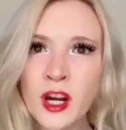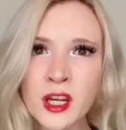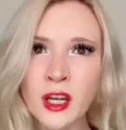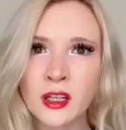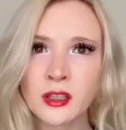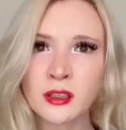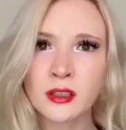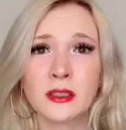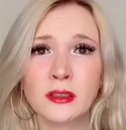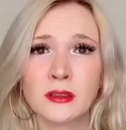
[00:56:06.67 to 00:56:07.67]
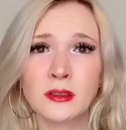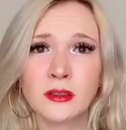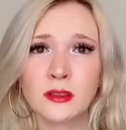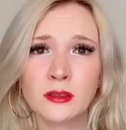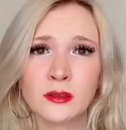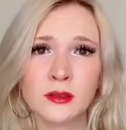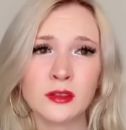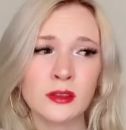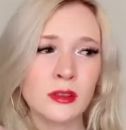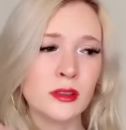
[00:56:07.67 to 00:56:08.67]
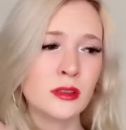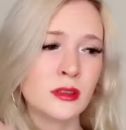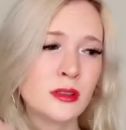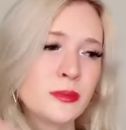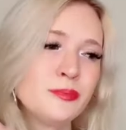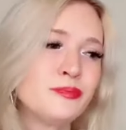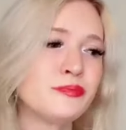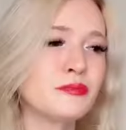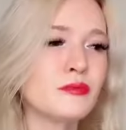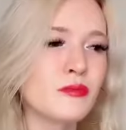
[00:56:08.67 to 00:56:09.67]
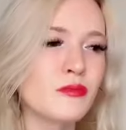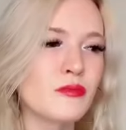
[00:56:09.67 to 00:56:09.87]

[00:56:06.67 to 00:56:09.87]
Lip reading: You're going to get- Brianna, what are you doing here? Get out of here now!